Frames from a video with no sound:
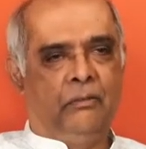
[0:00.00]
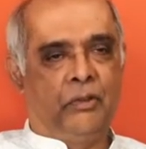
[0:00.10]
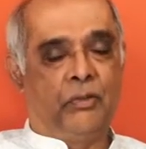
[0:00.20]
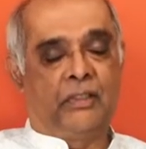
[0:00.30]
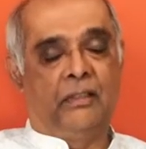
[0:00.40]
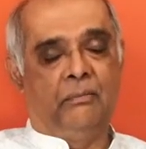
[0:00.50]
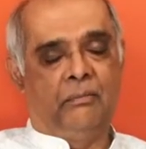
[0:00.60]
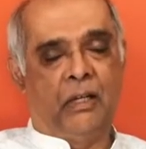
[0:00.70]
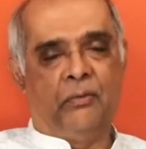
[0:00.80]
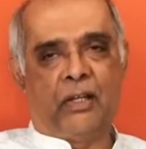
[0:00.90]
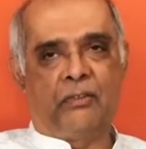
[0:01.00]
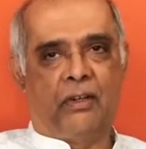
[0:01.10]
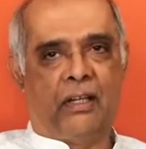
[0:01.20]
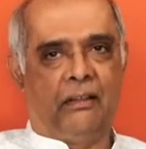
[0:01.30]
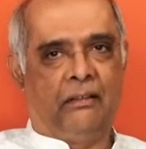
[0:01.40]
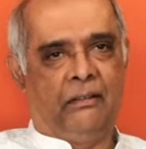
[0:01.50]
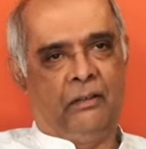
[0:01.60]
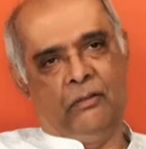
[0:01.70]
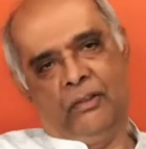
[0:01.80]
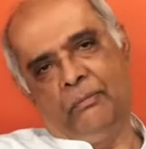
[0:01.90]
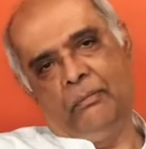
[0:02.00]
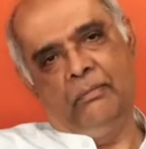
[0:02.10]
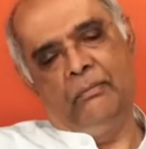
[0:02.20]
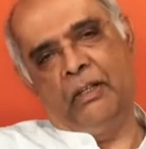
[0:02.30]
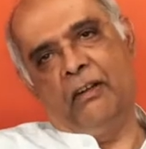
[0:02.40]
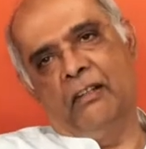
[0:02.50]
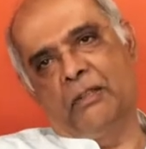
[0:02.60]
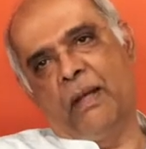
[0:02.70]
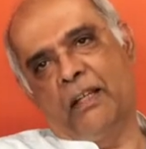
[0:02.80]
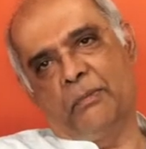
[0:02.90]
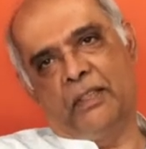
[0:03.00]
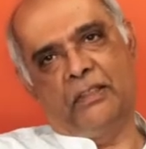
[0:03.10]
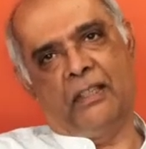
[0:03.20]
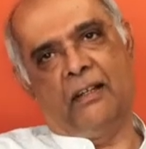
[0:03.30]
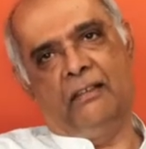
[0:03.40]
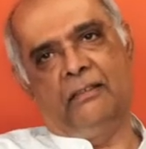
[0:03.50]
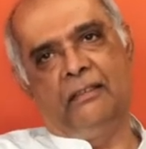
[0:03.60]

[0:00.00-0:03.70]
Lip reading: Which was in manufacturing, on the materials management side.